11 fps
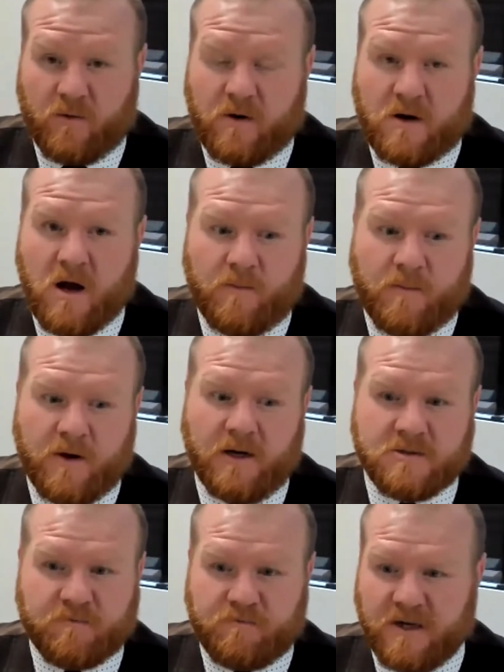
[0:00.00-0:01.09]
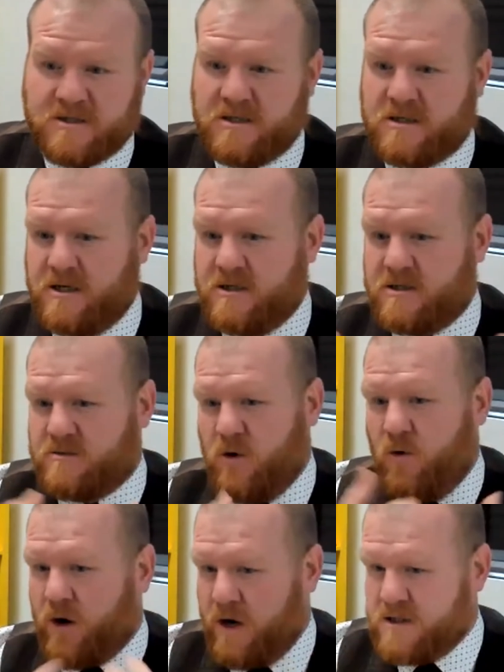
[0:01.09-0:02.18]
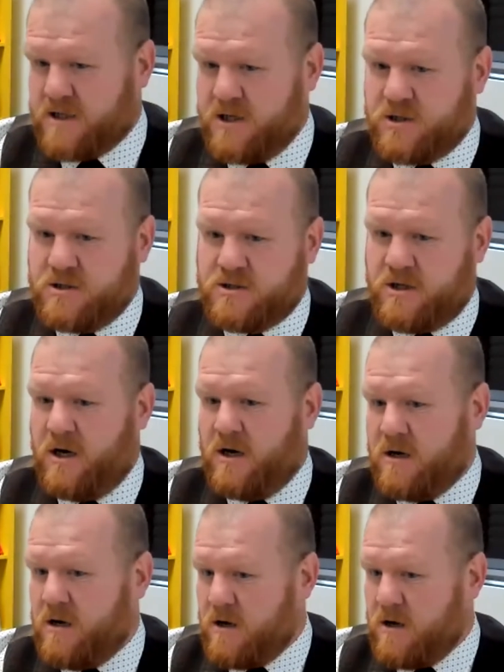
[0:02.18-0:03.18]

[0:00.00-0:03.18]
Companies, businesses, organizations that